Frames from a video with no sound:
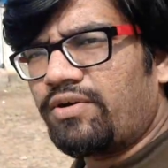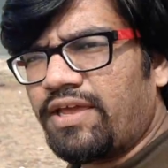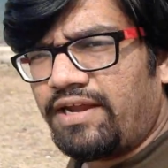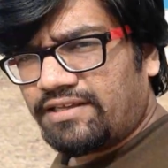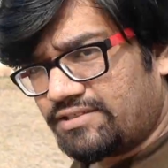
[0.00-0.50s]

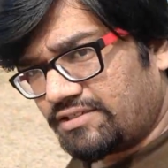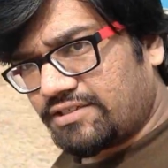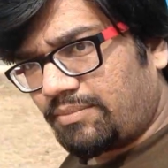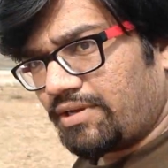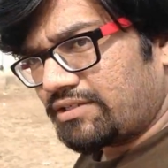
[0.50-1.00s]
around
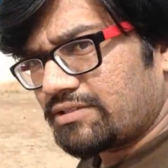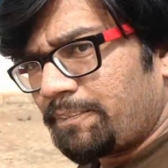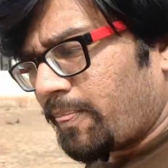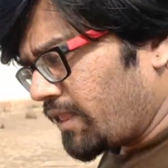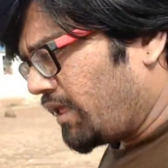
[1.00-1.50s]
86
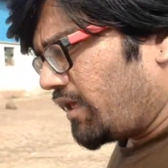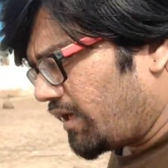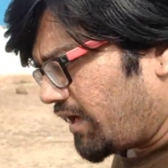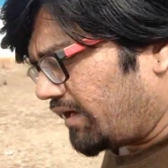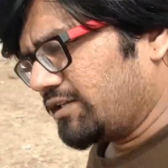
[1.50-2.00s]
ms,
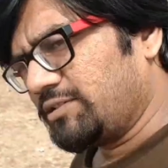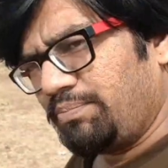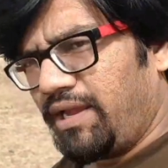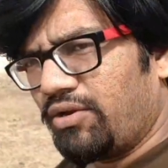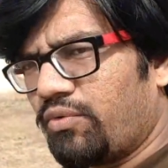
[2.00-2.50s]
and the
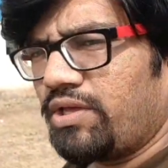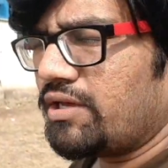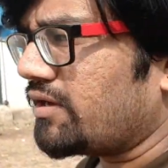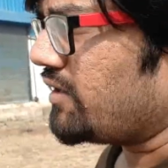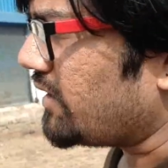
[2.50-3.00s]
speed over
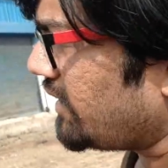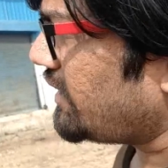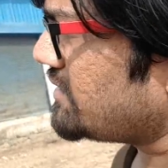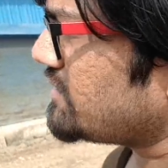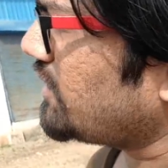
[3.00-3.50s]
here
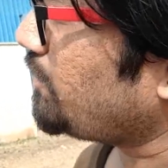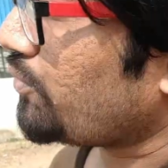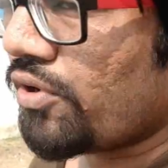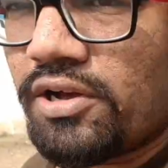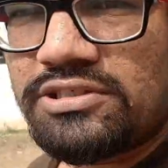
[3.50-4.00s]
is
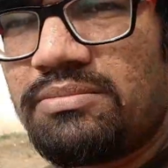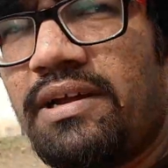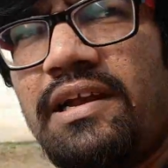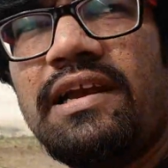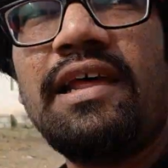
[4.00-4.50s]

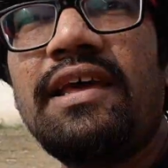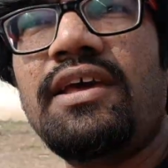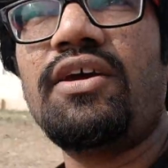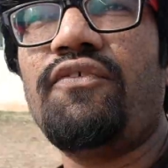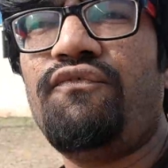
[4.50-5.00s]

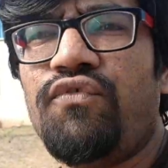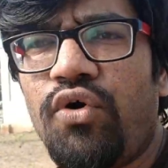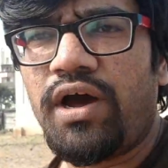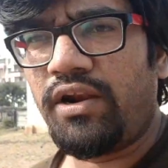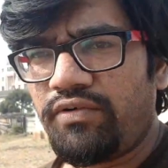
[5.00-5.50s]
approximately
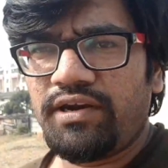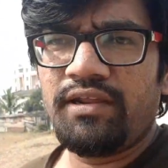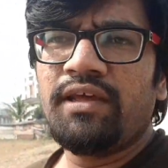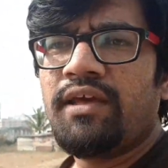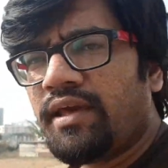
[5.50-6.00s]

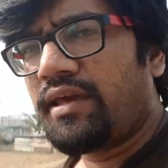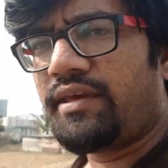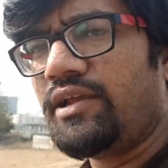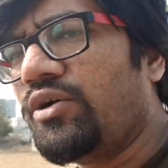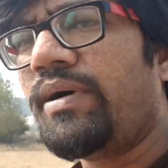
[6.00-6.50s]
400
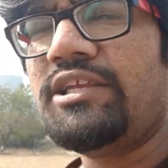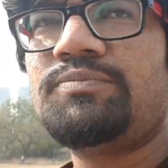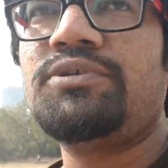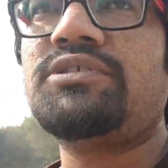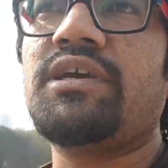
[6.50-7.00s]
kilobytes per